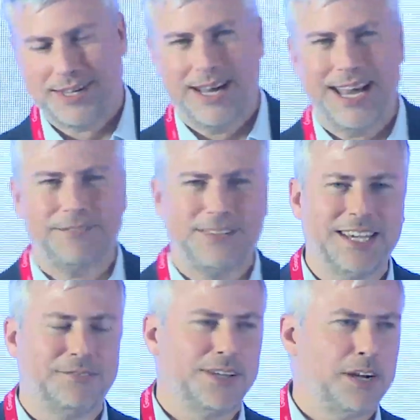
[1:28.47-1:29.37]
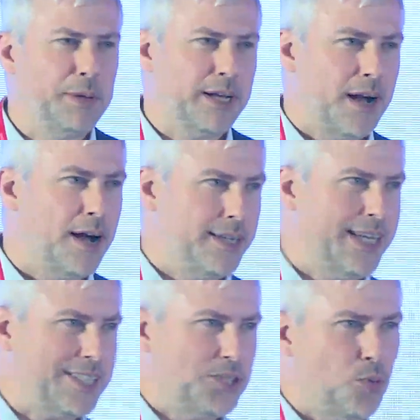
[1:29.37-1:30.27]
I have to give a little bit of
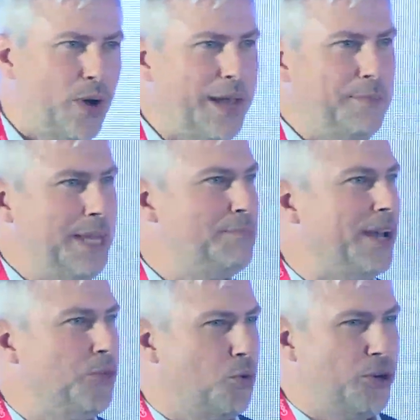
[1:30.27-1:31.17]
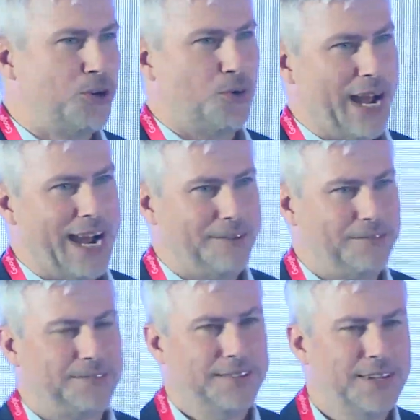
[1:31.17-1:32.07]
context to what I mean by the word graph.